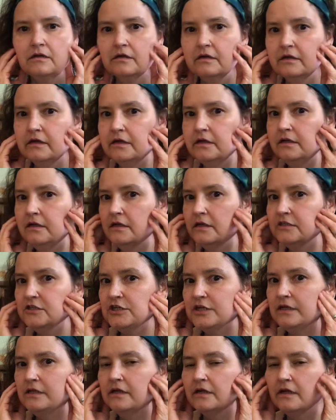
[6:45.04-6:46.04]
Really
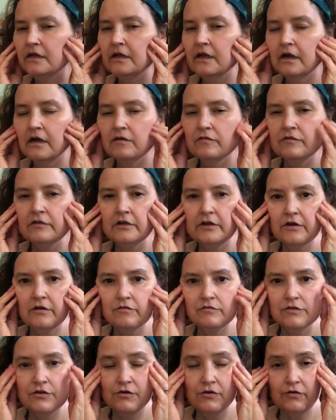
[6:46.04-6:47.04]
gently and carefully
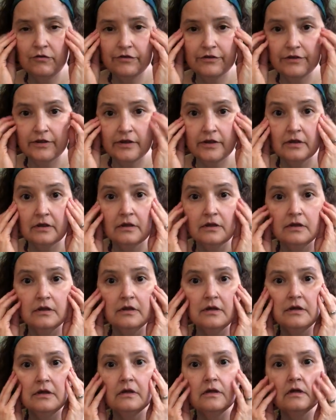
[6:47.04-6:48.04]
over the whole thing,
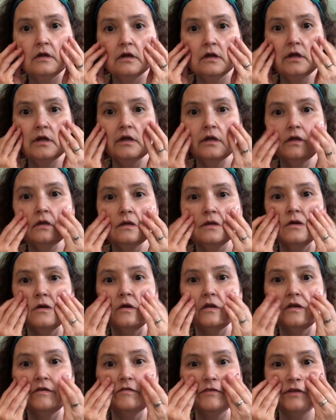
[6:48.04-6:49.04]
right? You
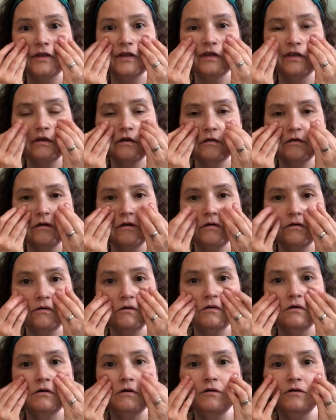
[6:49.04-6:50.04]
could even get,
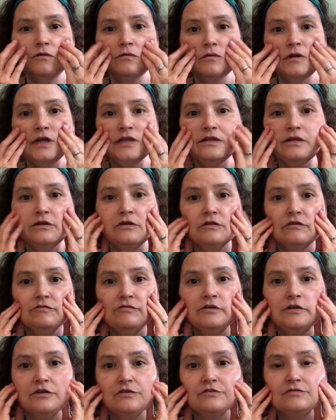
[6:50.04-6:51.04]
oh, right there in the
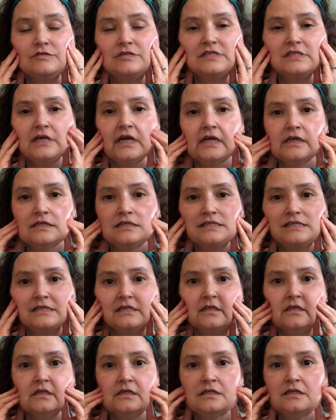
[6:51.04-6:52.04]
front of those
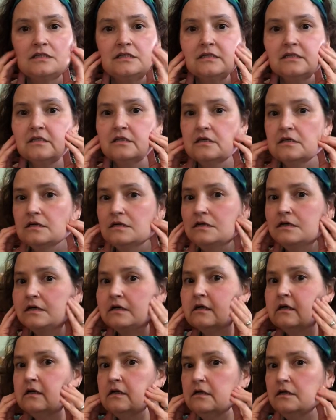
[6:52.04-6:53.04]
sinuses.
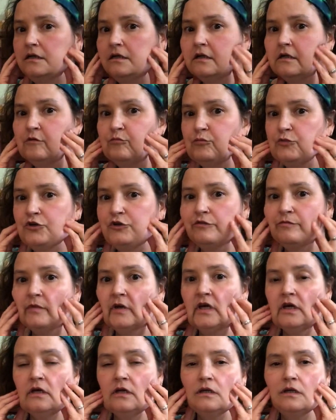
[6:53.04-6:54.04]
Little
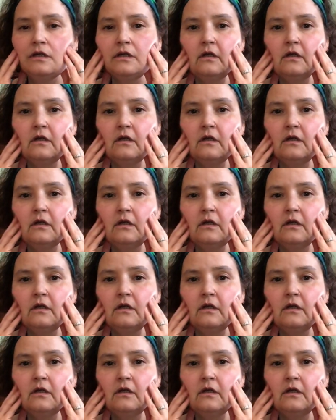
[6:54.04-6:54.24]
movement.